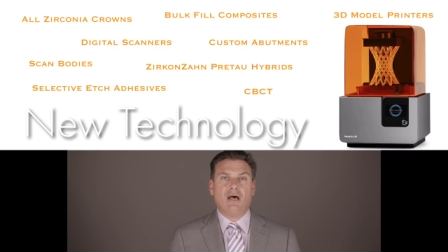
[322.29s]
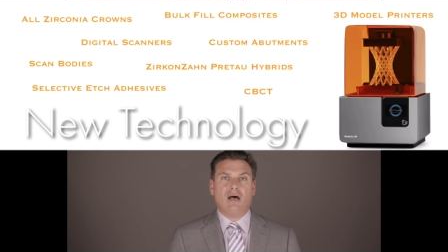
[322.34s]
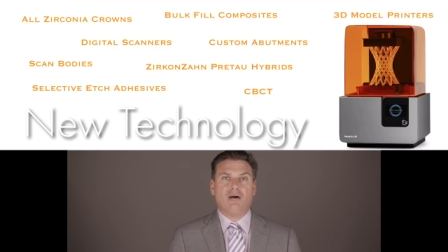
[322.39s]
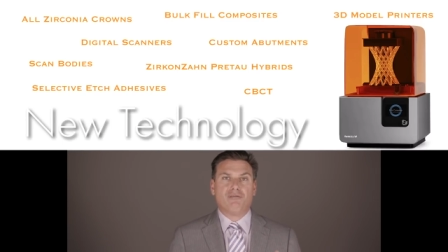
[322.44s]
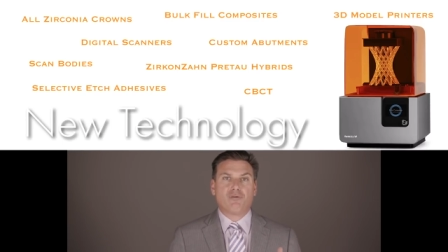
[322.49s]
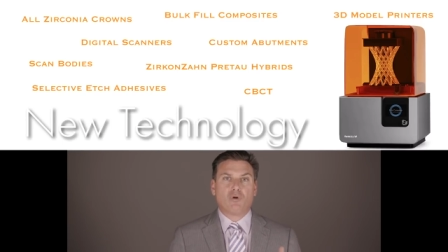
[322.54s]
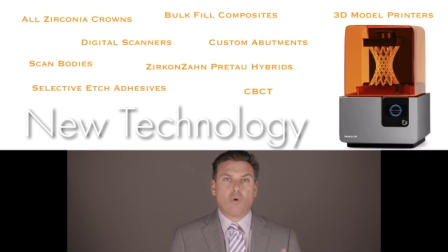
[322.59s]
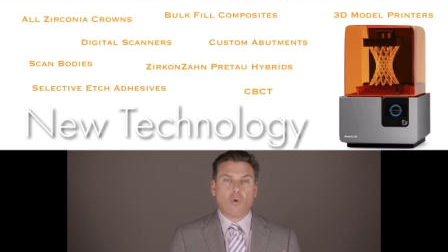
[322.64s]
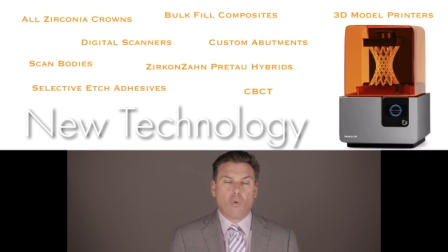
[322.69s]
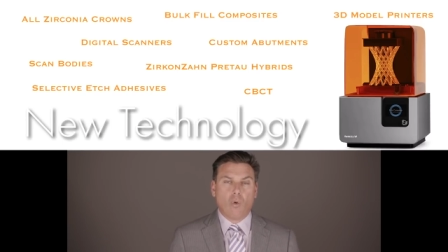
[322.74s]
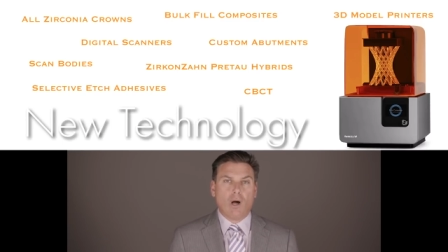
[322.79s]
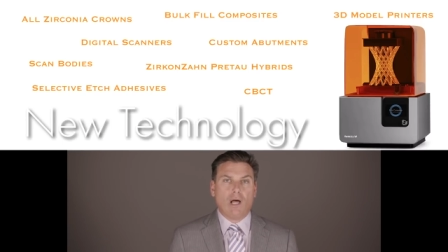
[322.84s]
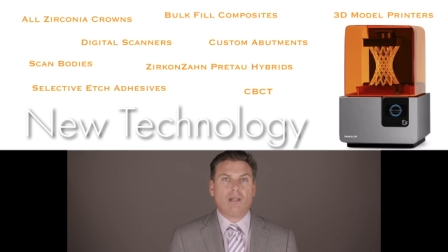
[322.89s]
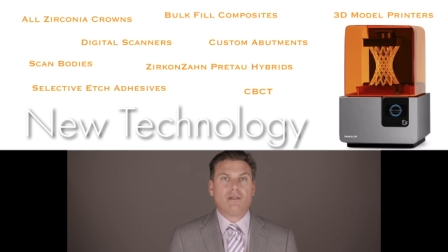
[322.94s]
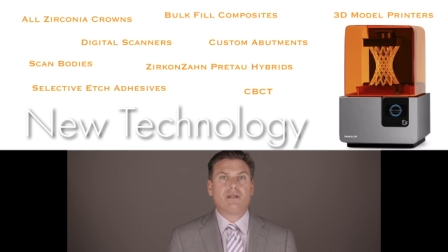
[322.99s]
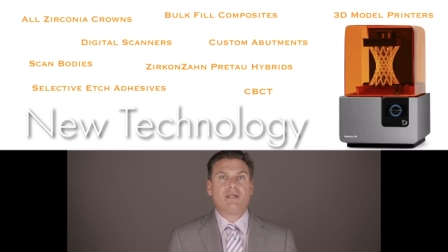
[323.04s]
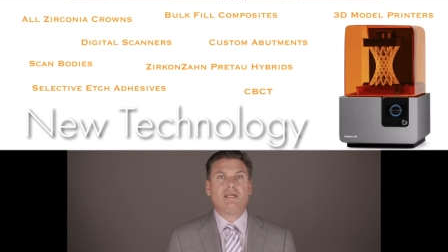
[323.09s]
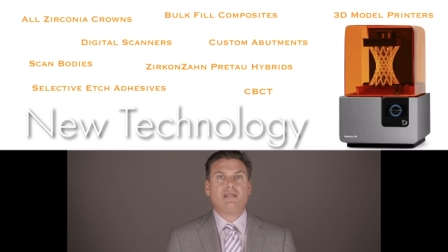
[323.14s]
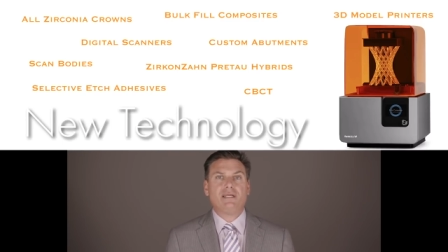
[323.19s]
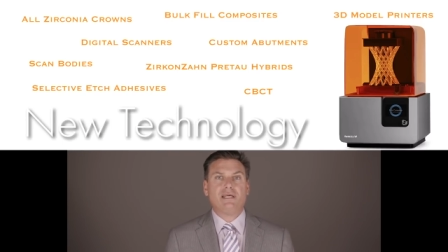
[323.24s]
of
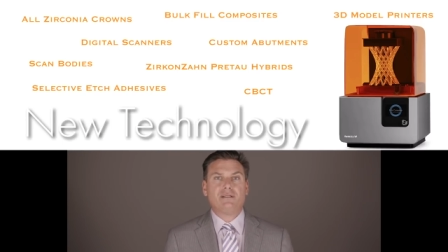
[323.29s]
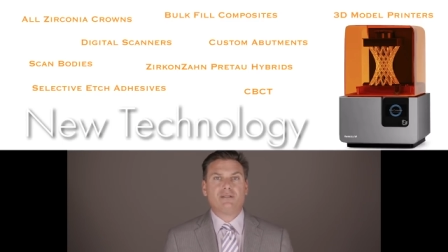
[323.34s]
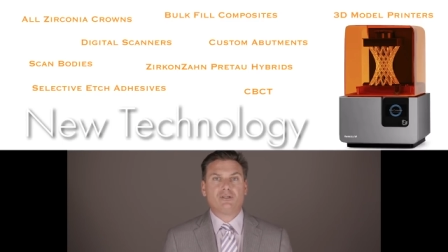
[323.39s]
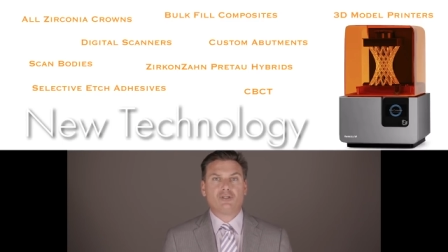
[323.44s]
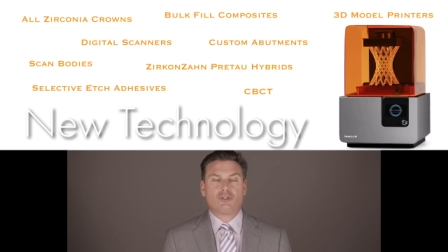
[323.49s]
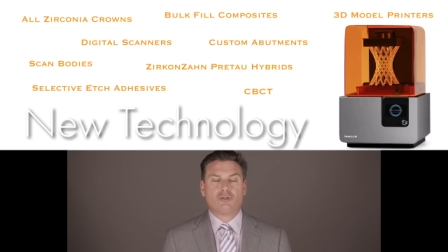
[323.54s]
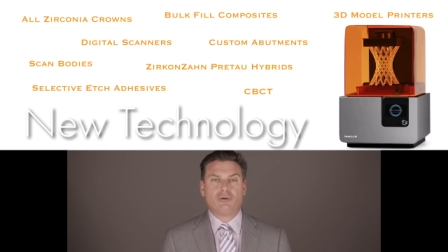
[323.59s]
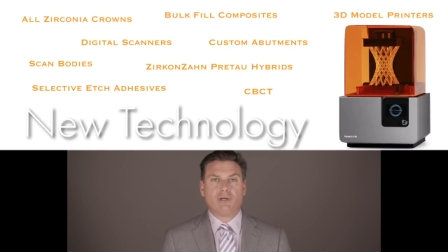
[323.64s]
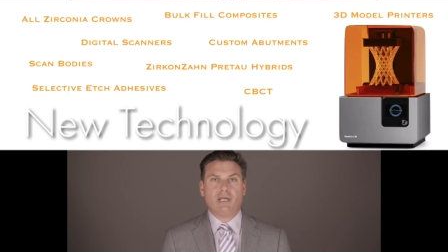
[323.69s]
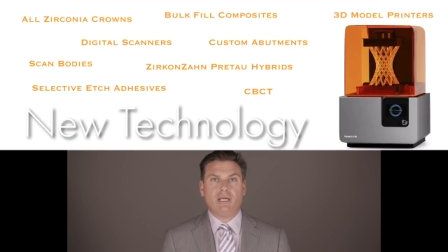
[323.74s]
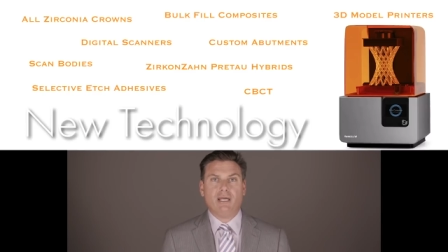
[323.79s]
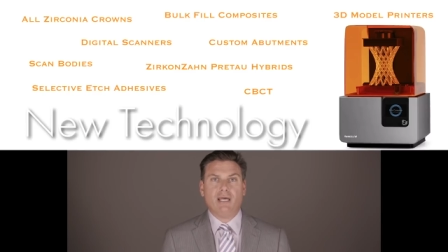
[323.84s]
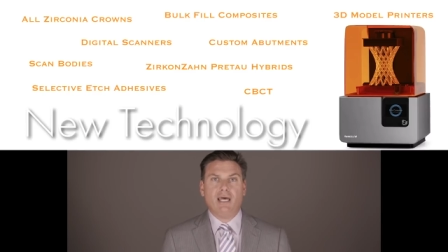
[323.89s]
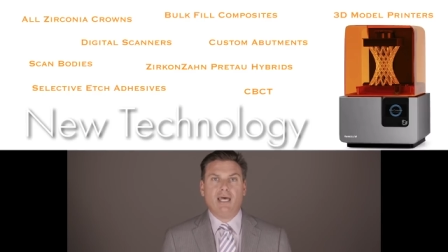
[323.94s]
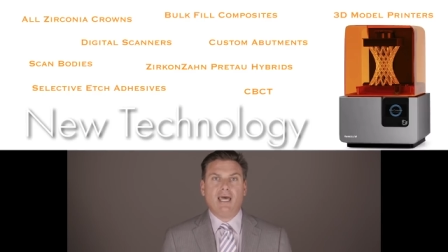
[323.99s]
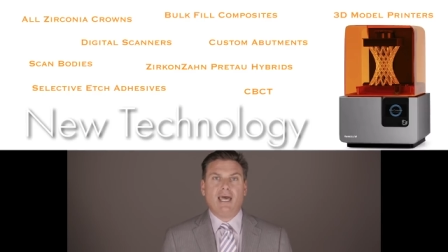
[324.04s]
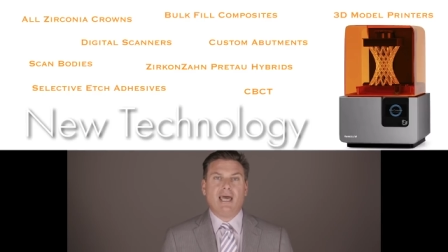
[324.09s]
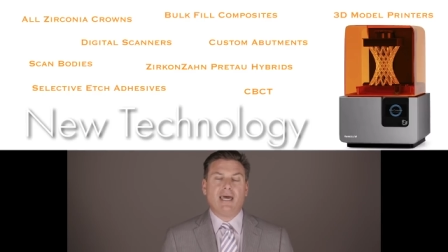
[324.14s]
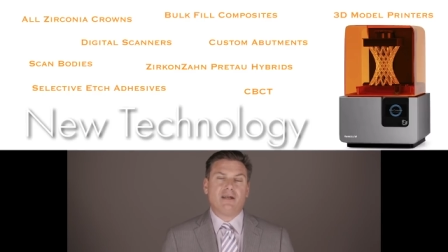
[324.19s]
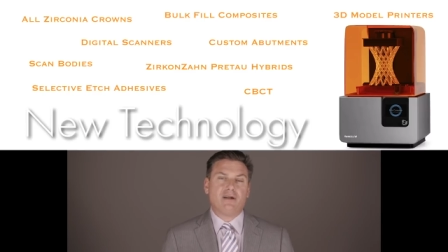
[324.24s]
quality dentistry
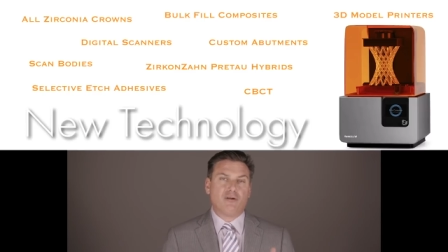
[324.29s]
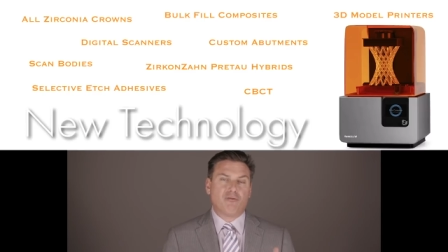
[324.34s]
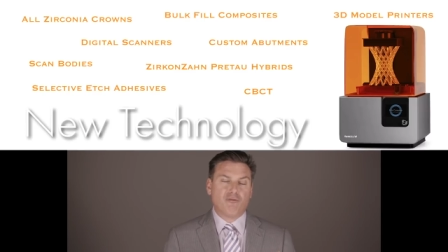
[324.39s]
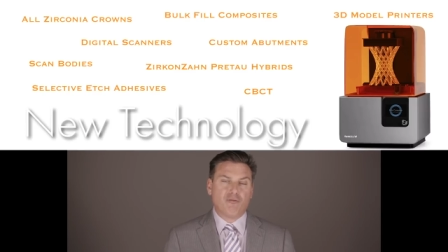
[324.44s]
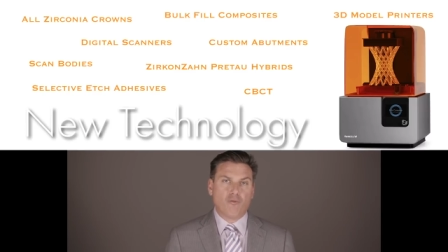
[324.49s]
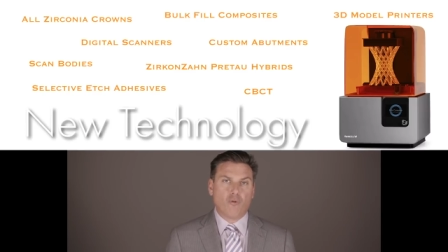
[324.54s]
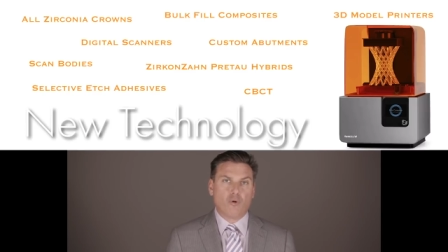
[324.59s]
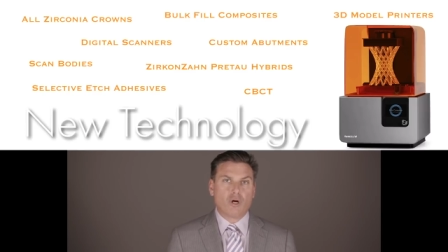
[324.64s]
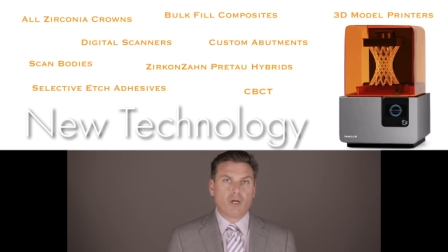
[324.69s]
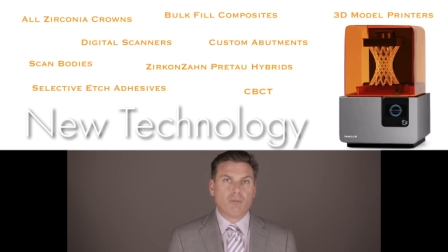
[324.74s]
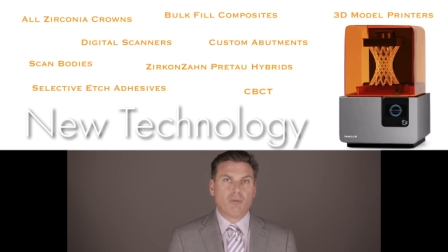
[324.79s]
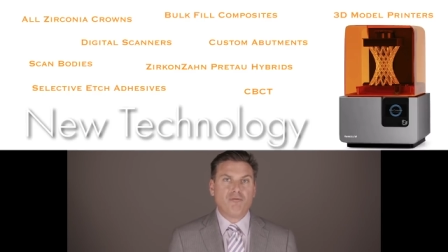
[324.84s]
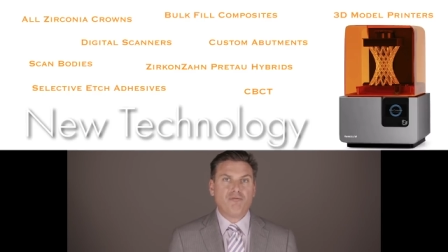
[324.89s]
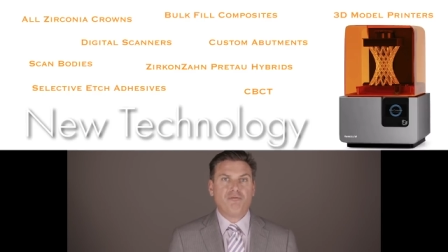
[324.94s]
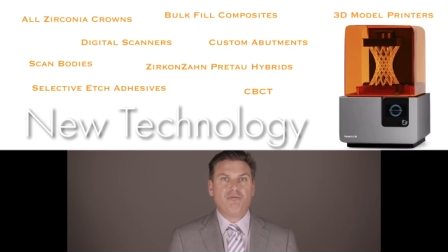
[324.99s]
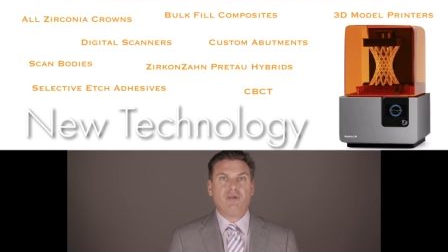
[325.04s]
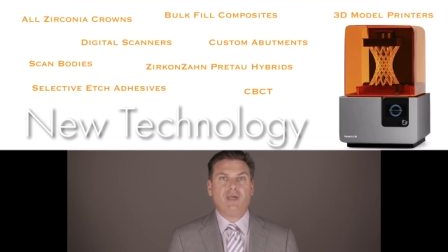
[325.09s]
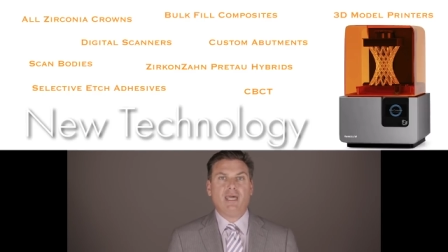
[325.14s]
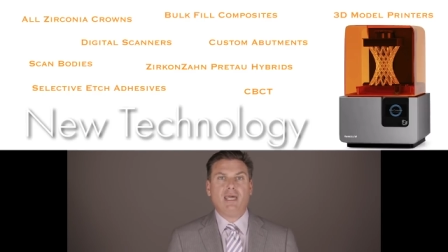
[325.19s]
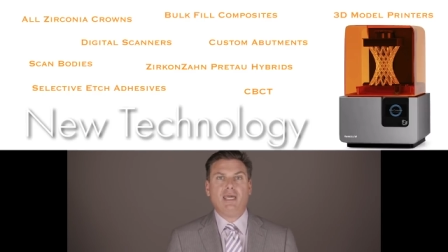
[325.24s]
at an affordable
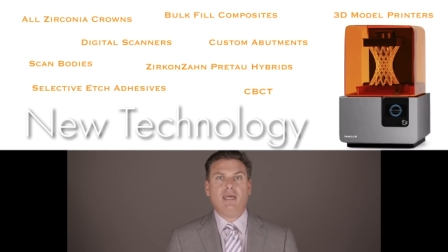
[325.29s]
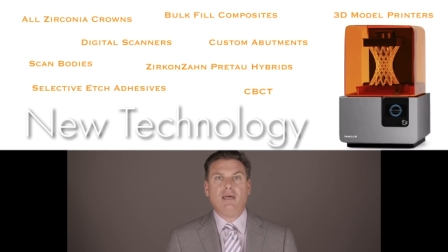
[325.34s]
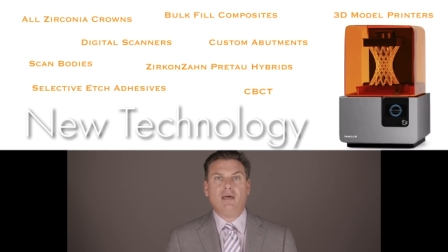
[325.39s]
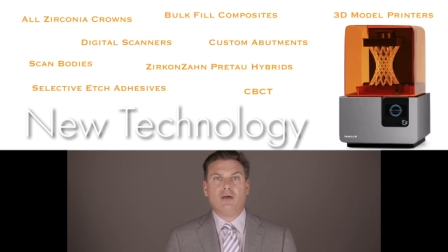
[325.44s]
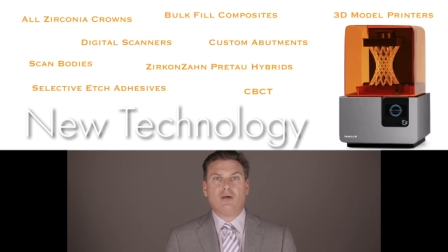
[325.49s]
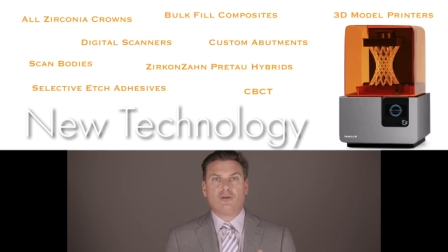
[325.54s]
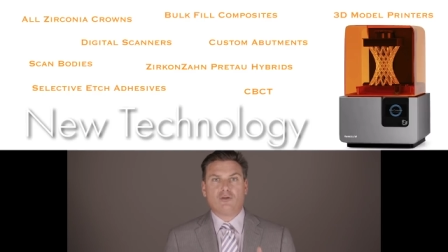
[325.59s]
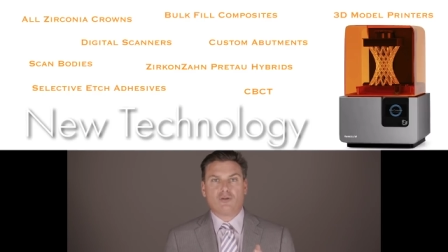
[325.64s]
fee,